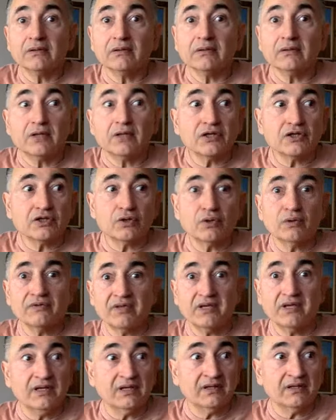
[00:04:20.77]
there's no
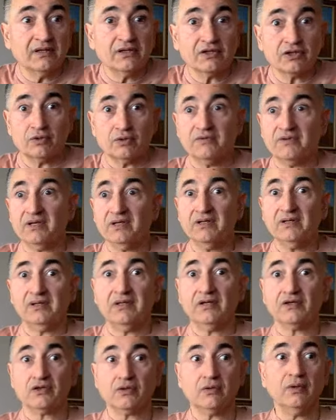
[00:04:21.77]
thinking, there's no thinking,
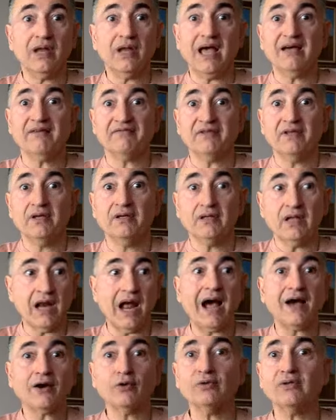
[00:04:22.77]
there's no life, then
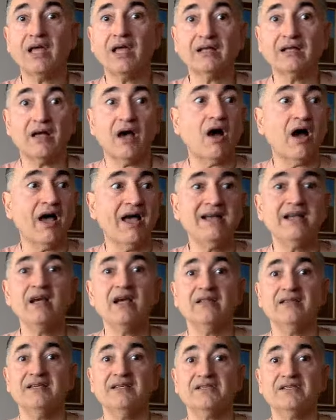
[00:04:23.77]
how could that any
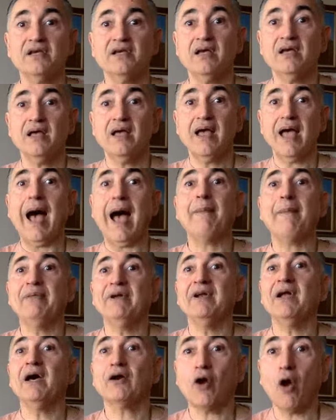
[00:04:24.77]
of these
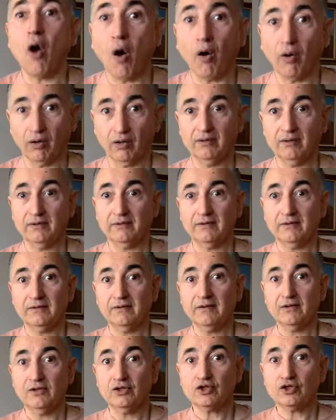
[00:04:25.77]
happen at all?
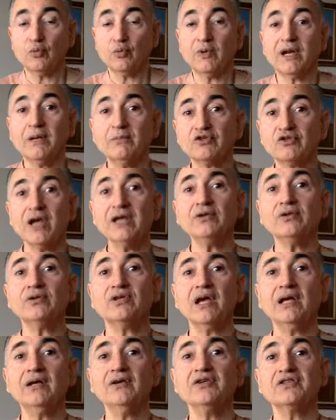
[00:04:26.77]
So what I'm trying to
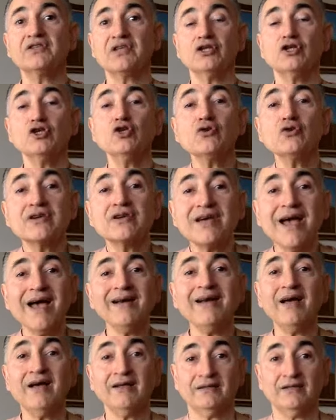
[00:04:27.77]
tell you is that you
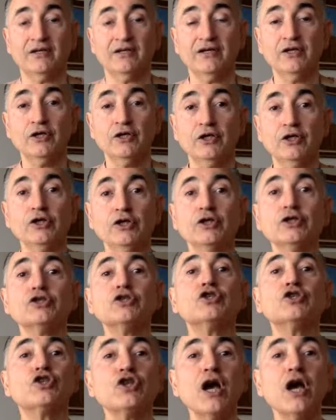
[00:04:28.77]
cannot
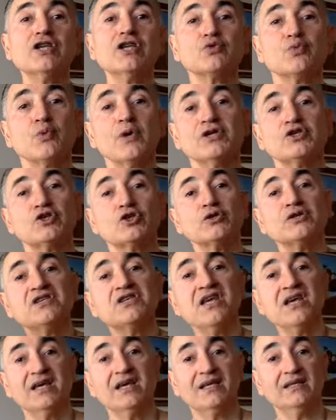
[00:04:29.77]
judge what you
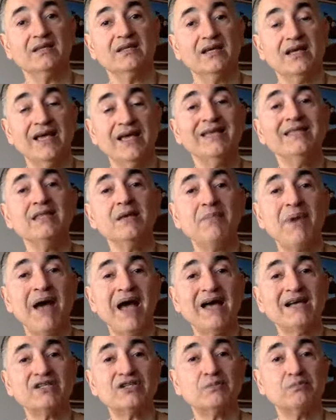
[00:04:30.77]
did in the
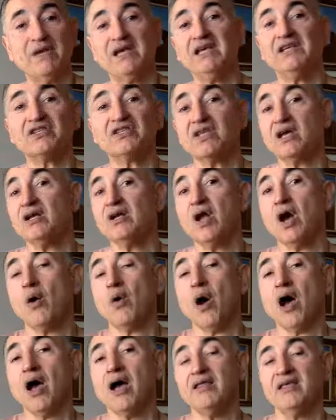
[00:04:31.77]
past based on
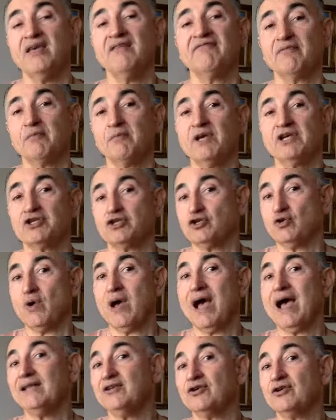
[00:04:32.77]
the information you
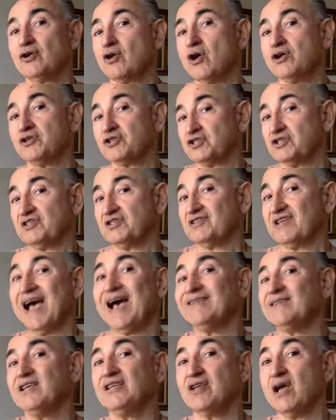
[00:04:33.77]
had in your consciousness
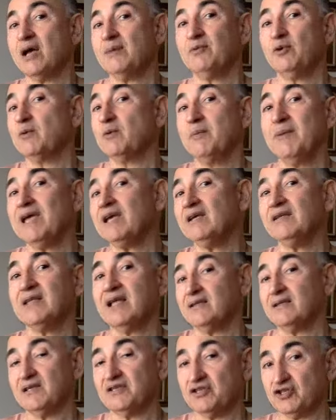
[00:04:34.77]
at the time you were making
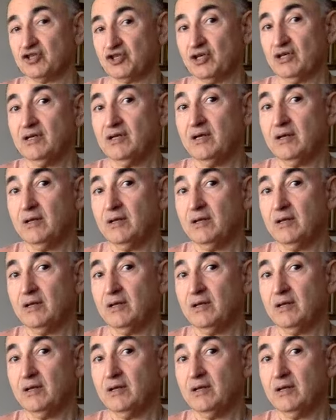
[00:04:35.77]
that decision,